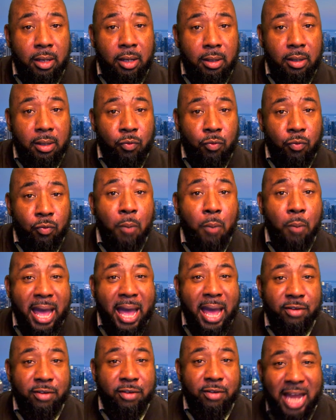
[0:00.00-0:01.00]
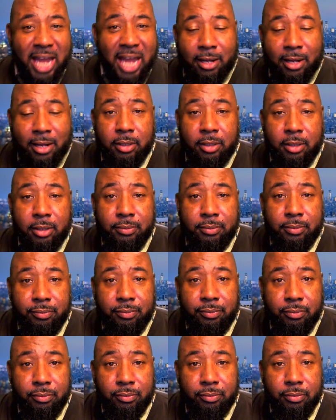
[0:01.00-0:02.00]
rollback of Daca,
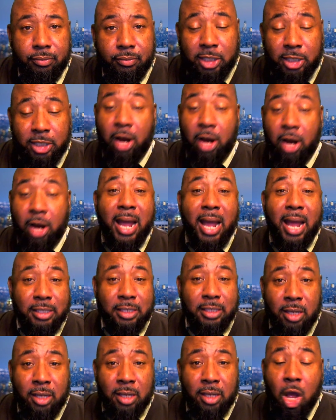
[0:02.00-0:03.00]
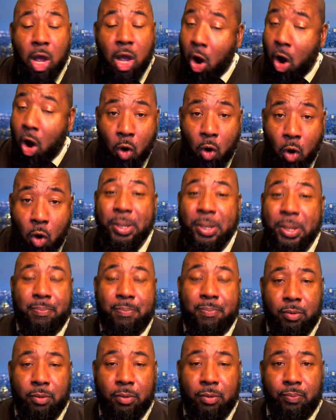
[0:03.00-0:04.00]
terrorizing our own people.